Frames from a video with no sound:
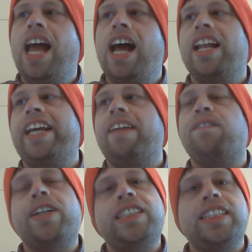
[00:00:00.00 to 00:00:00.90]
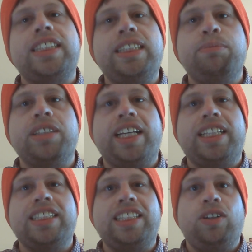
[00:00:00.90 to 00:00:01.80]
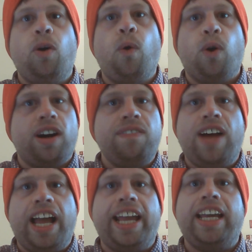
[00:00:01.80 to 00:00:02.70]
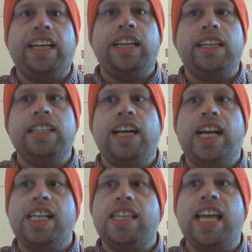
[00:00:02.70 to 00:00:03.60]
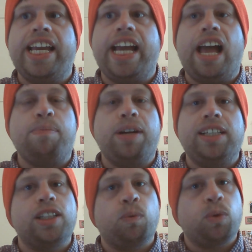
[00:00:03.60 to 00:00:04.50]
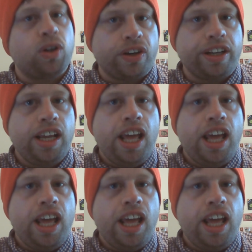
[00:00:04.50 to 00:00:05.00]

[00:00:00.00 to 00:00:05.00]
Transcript: Uh, like at first, it seems like this horrifying uh, thing happening to the world.